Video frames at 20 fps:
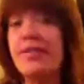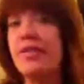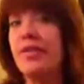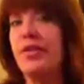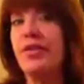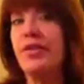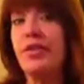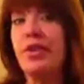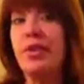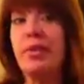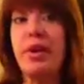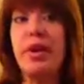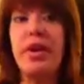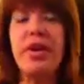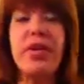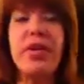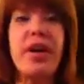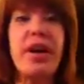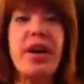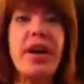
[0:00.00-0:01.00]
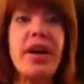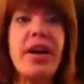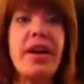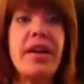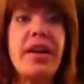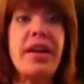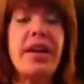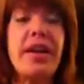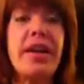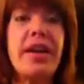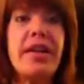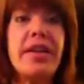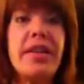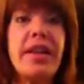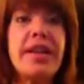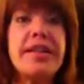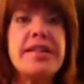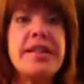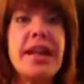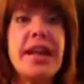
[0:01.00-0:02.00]
even the full marathon
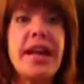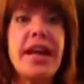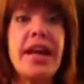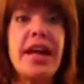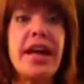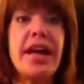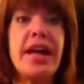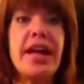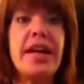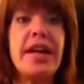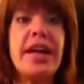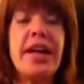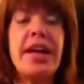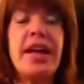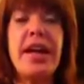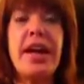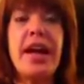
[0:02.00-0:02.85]
that I did.